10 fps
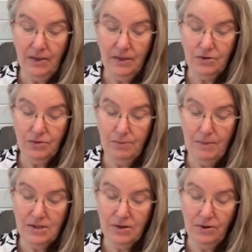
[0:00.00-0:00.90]
The
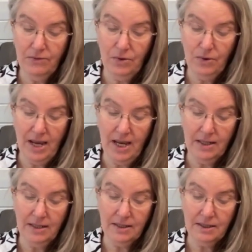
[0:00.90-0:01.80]
measure of your
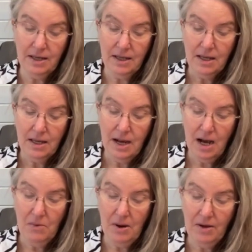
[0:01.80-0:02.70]
end,
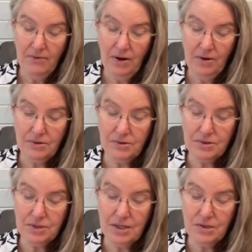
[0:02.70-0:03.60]
Yahweh of
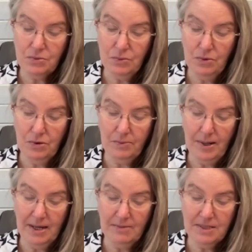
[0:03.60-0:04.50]
hosts, has sworn
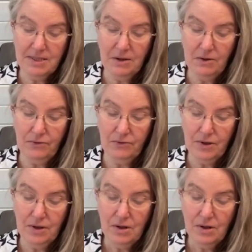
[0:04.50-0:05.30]
by himself.